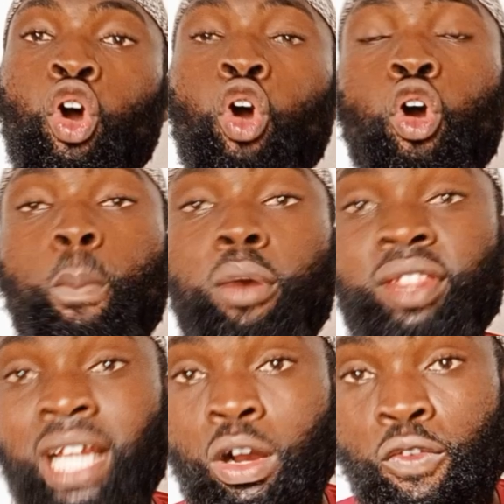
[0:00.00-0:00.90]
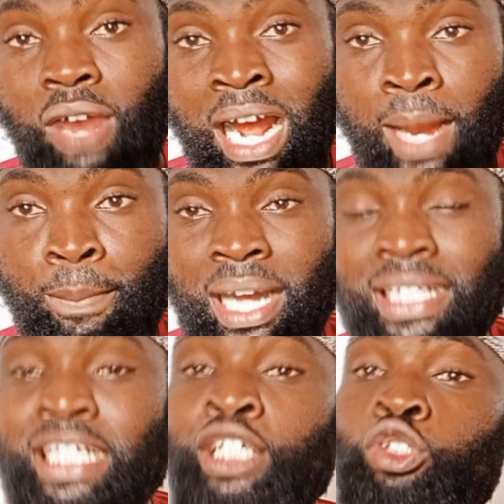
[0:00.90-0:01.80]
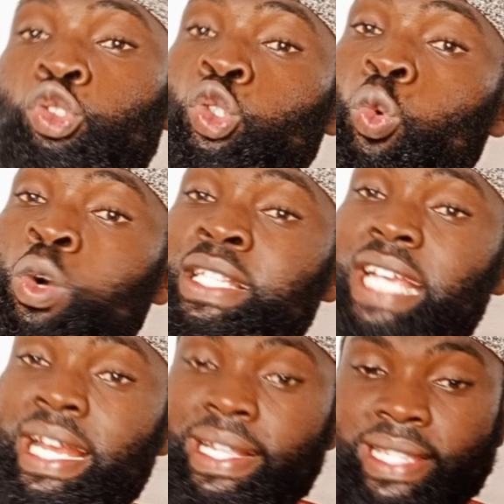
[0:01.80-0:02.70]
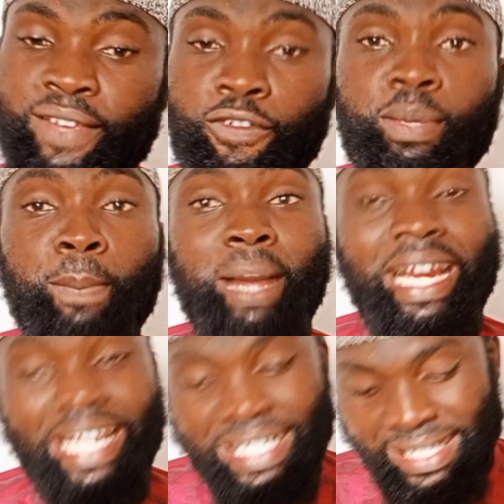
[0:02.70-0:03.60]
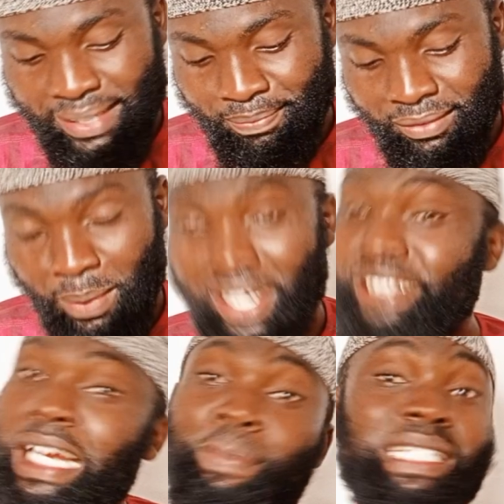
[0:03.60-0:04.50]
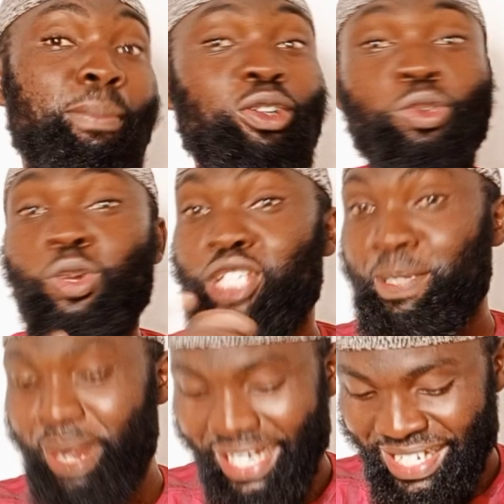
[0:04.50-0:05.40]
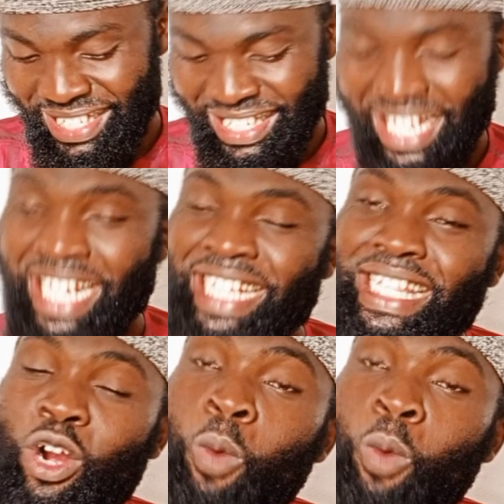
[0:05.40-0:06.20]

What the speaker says: O mother of Ahmad, do you want anything from the market? Hisham is about to go to the market. Then